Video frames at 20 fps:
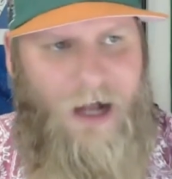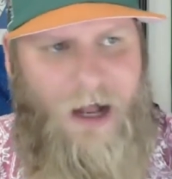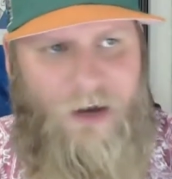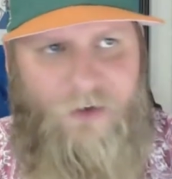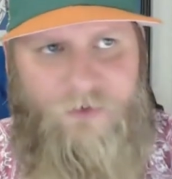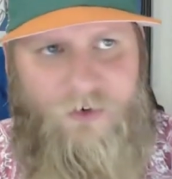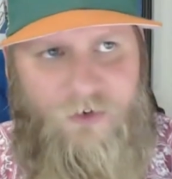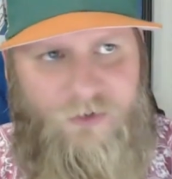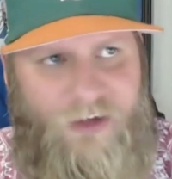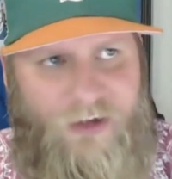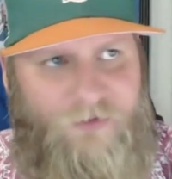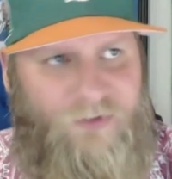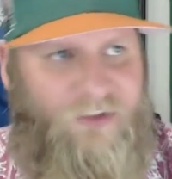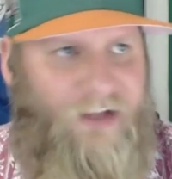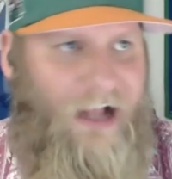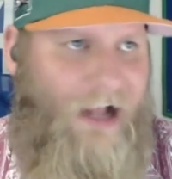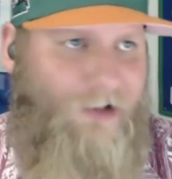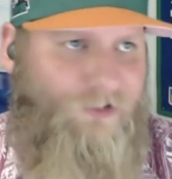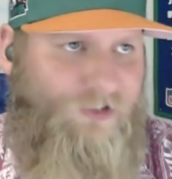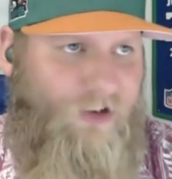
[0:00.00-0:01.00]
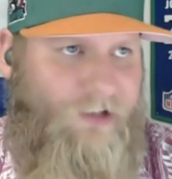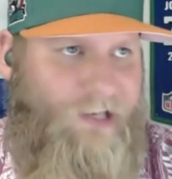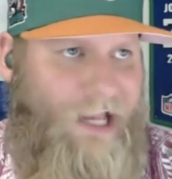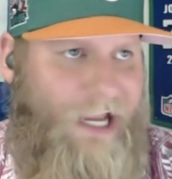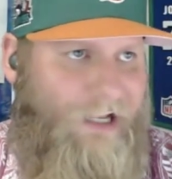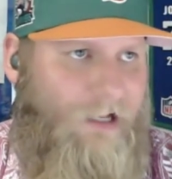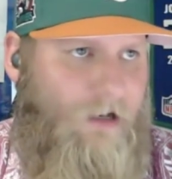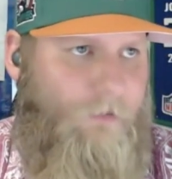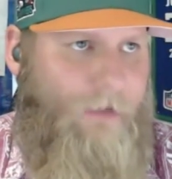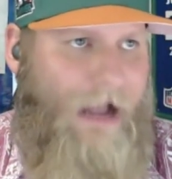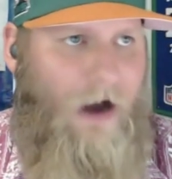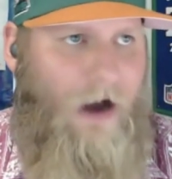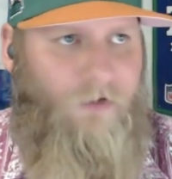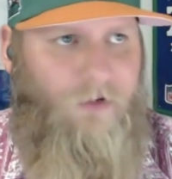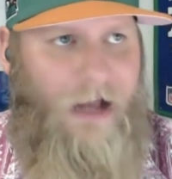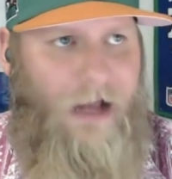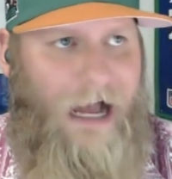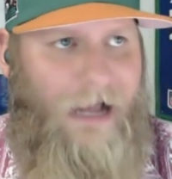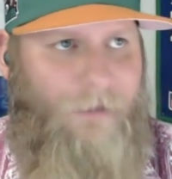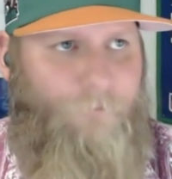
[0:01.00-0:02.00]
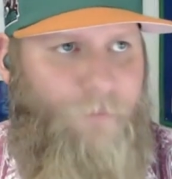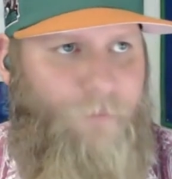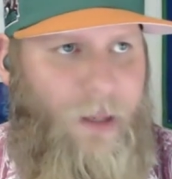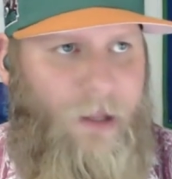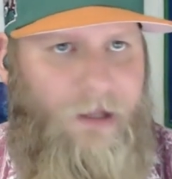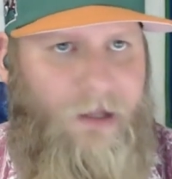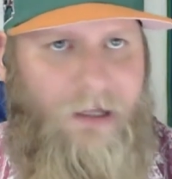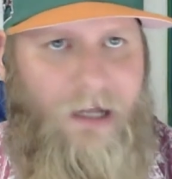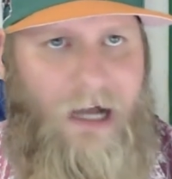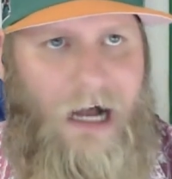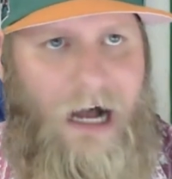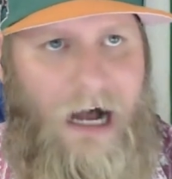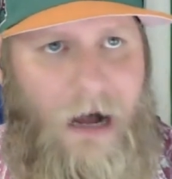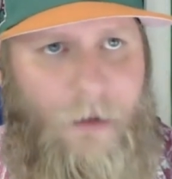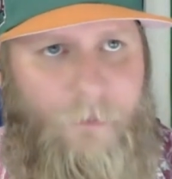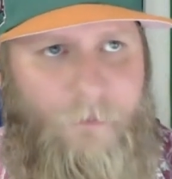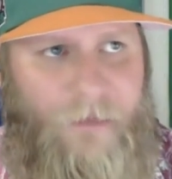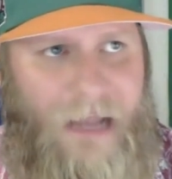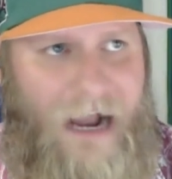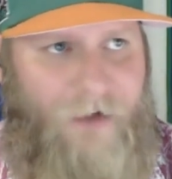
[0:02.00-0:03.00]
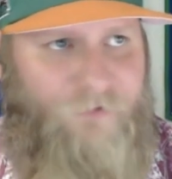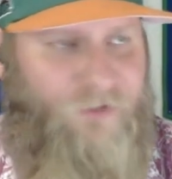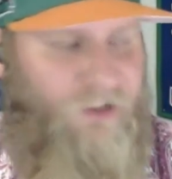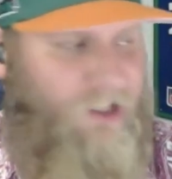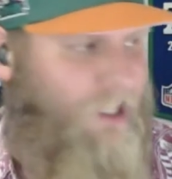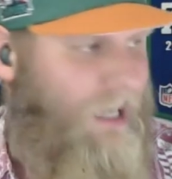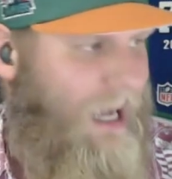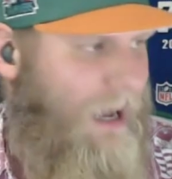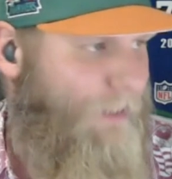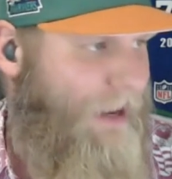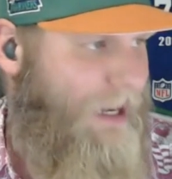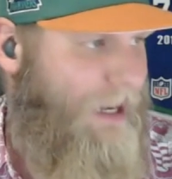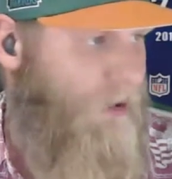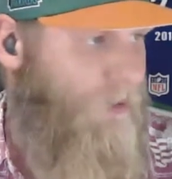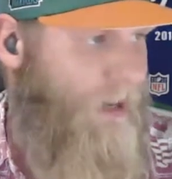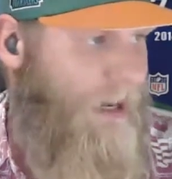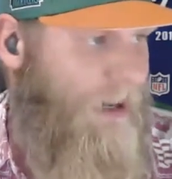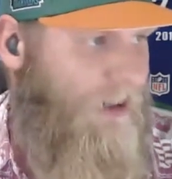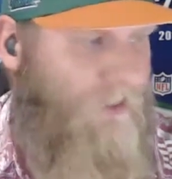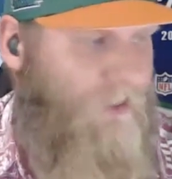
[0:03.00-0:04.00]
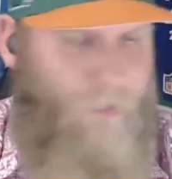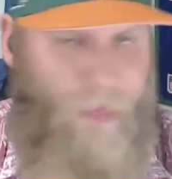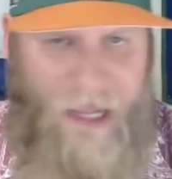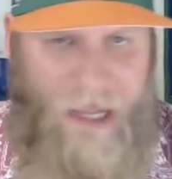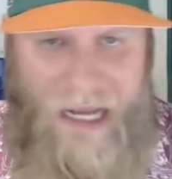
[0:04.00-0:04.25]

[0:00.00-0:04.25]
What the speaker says: controversy if Scott should have taken him out or not after the Caballero error.